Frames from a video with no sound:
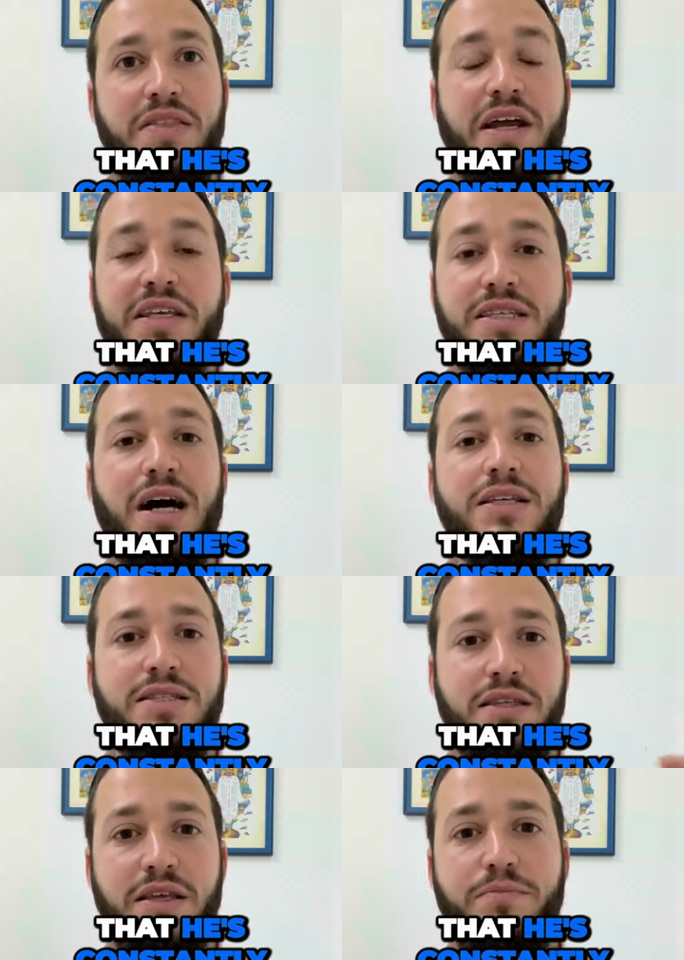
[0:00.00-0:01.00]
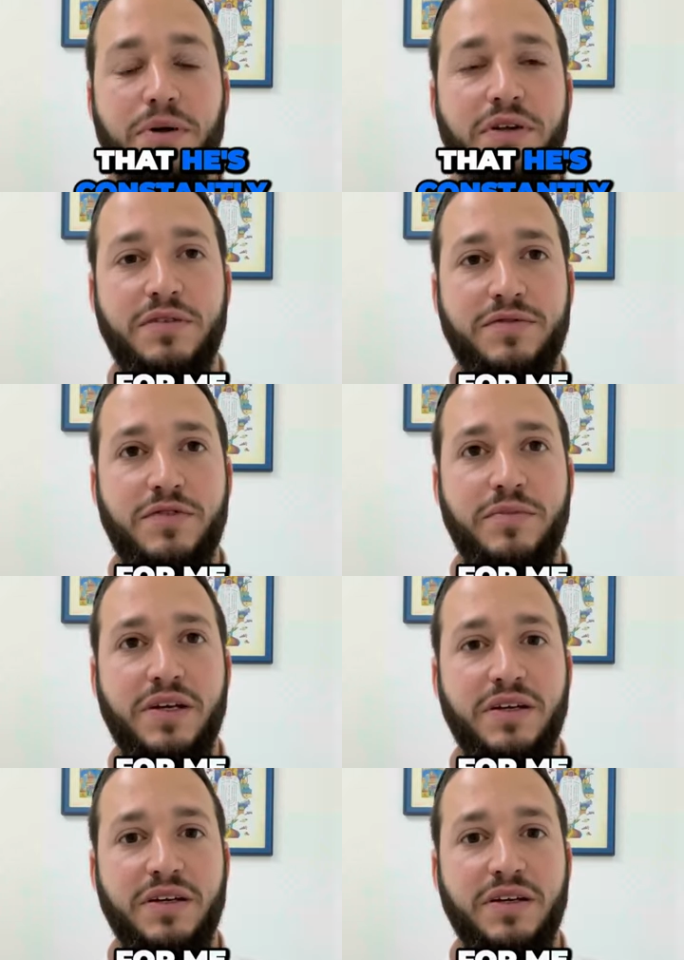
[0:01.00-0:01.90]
that He's constantly pulling for me,